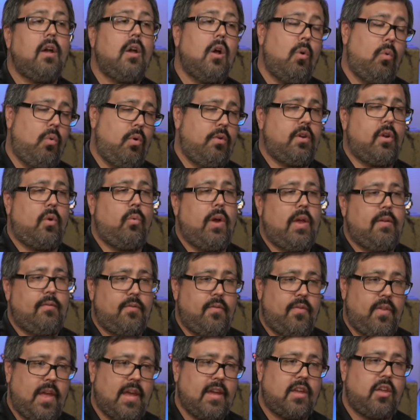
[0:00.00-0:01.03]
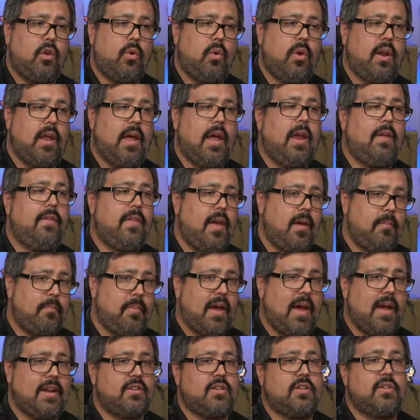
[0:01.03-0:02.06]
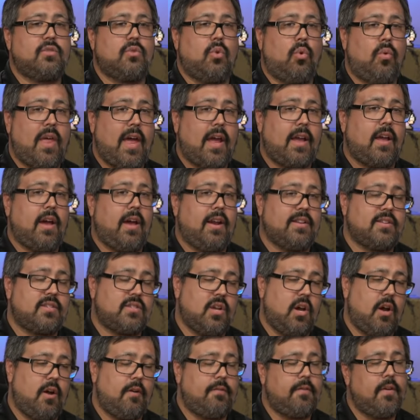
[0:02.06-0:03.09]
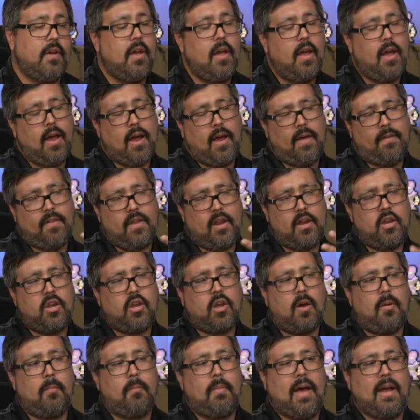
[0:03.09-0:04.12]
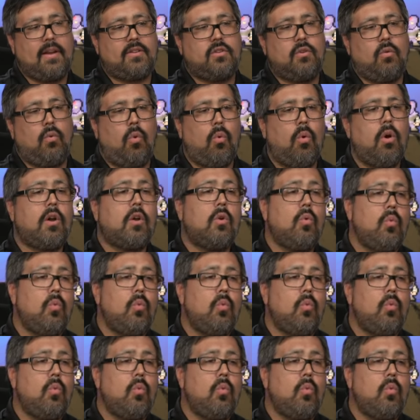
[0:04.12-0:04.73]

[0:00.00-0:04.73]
We're gonna wait for their Q&A, their patches, all that kind of stuff. And then you come back to what can